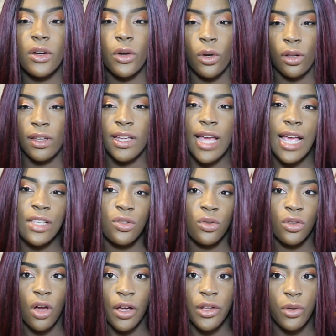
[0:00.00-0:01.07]
early as you
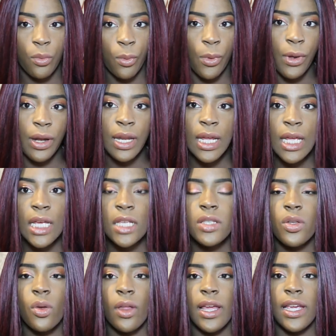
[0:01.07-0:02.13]
thought you would.
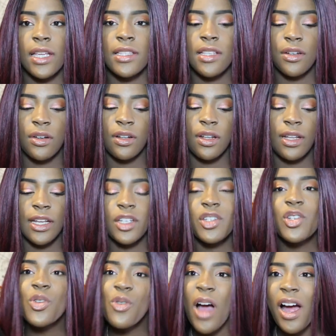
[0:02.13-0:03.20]
So like it's literally like
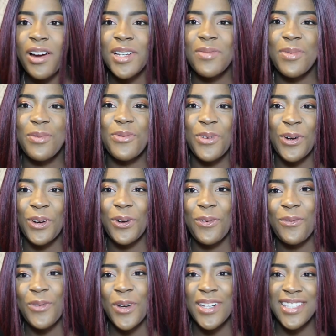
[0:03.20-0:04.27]
2 hours before
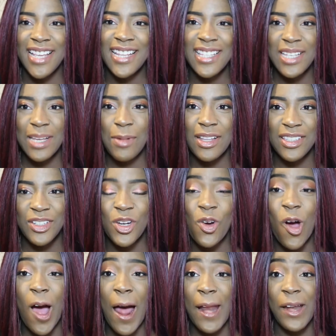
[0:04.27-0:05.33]
your set's about to
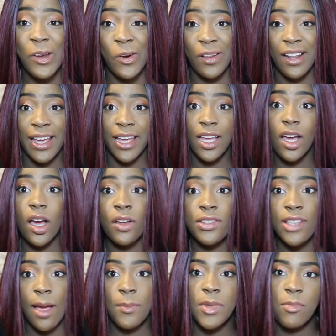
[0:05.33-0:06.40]
go on, and you're like, oh,
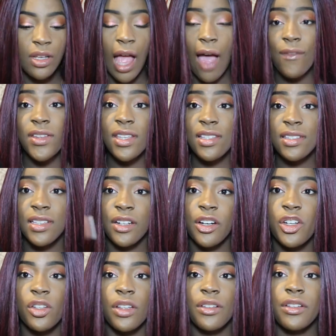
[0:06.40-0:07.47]
time. Having this
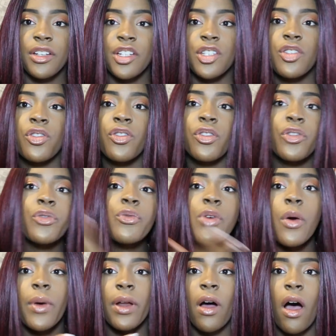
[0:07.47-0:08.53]
glitter, you literally just
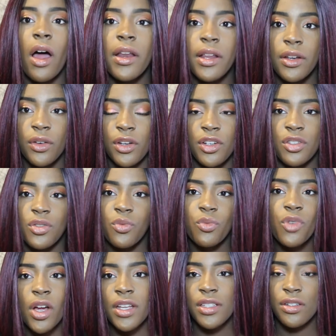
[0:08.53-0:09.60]
throw it on and you can just
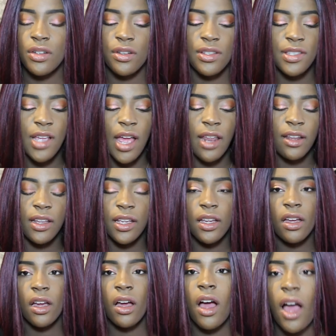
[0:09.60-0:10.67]
run to your set.
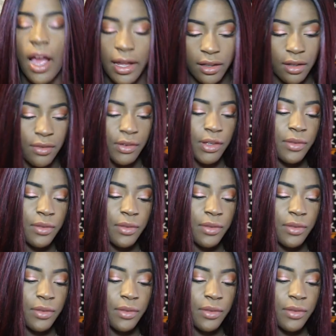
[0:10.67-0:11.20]
Like, I love